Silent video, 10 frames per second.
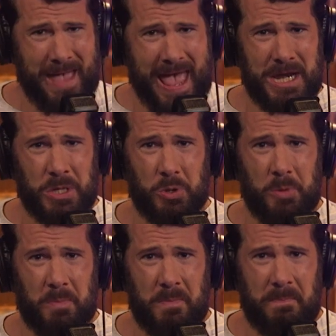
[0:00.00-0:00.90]
man
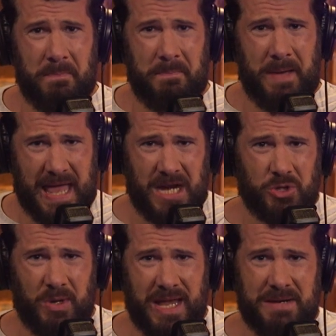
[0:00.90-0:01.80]
who
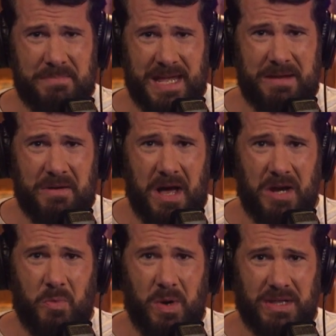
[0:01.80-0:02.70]
penetrated me
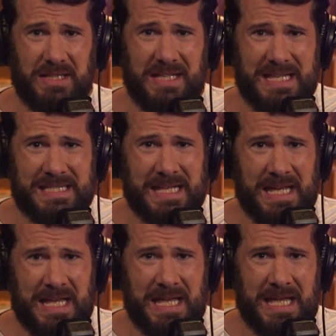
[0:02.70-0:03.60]
unwillingly?
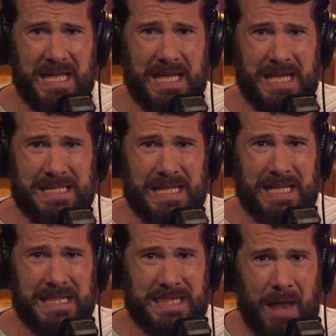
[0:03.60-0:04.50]

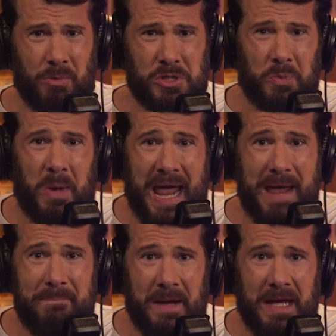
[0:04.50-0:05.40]
That was
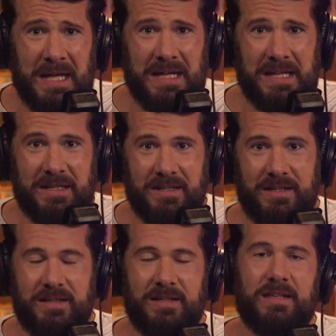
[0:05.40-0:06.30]
rape?
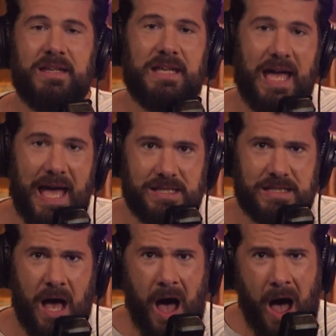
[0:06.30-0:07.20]

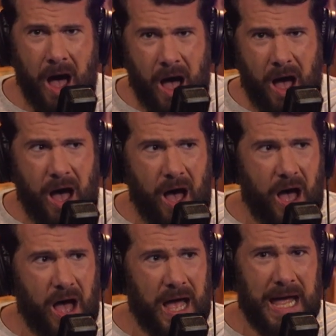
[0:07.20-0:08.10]
Yes.
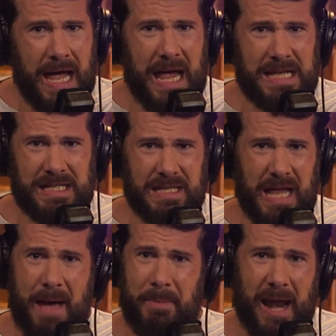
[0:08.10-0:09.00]
Is it?
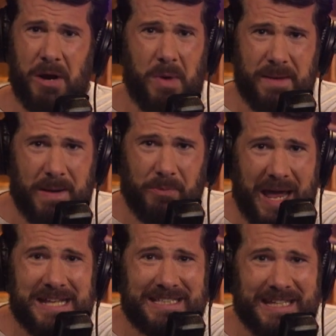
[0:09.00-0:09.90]
But I don't want to be
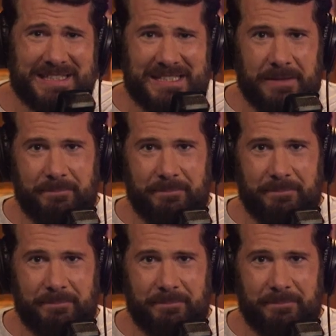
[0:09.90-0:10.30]
racist.